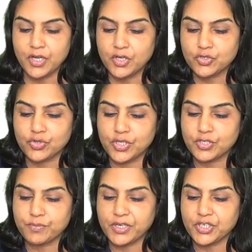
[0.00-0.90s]
So
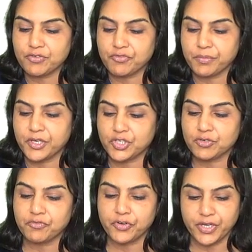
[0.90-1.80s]
this much
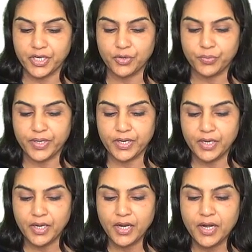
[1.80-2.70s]
information for year 1.
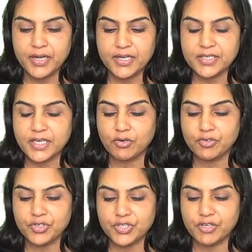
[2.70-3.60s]
Discount
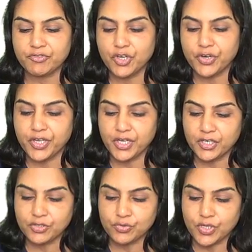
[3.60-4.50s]
received during
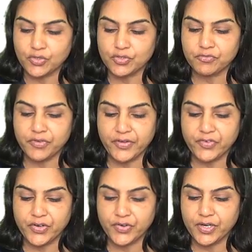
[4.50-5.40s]
year
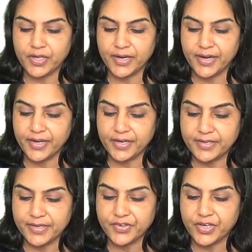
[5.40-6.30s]
2,500. Credit,
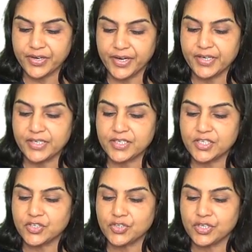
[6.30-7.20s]
sundry creditors
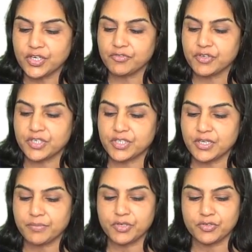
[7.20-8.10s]
as on 31st
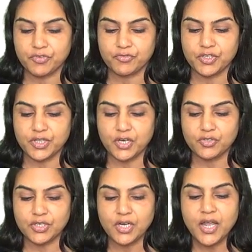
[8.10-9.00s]
December is
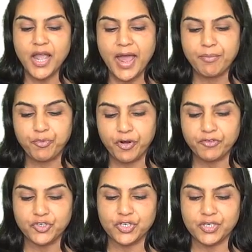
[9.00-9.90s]
50,000. And
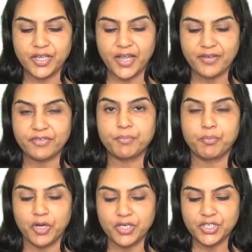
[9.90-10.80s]
provision, they have a
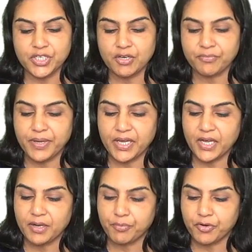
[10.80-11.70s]
policy of making
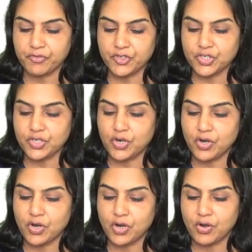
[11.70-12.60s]
a provision
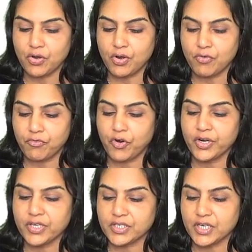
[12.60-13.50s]
for
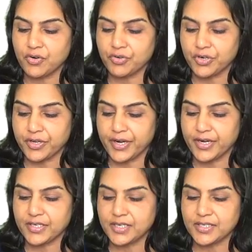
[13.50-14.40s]
discount on
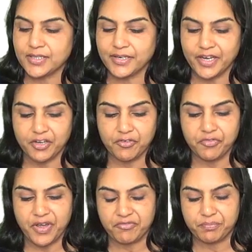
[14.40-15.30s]
creditors at the rate of
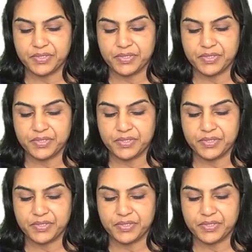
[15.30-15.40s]
5%.